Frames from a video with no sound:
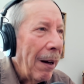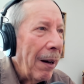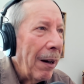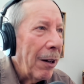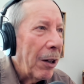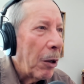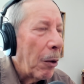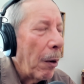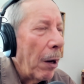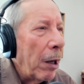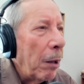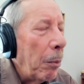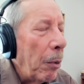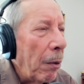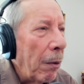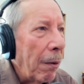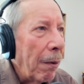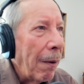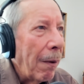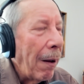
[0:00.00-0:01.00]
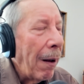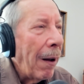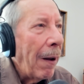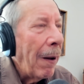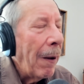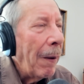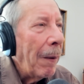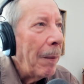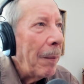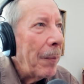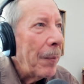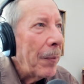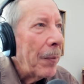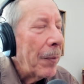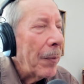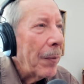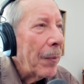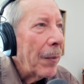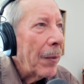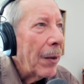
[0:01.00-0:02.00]
incredible
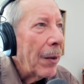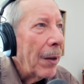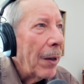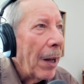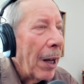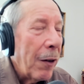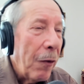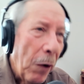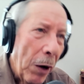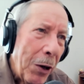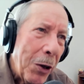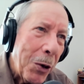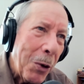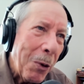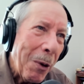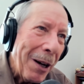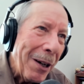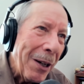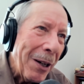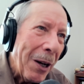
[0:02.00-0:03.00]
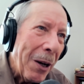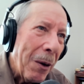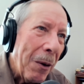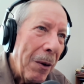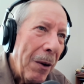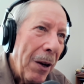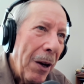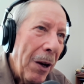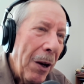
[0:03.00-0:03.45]
adventure right now.